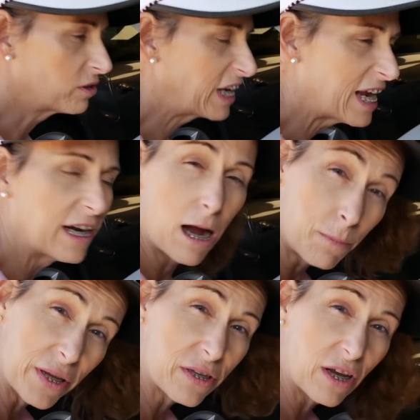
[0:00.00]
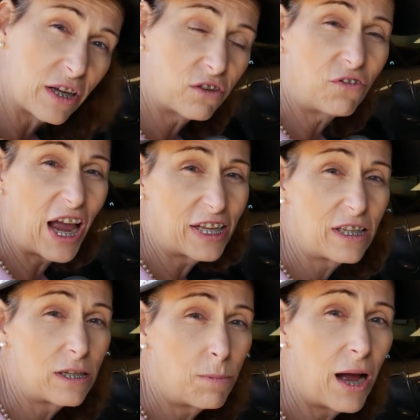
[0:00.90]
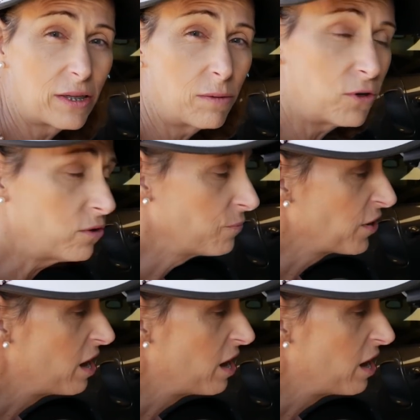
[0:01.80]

and get it up as fast as possible.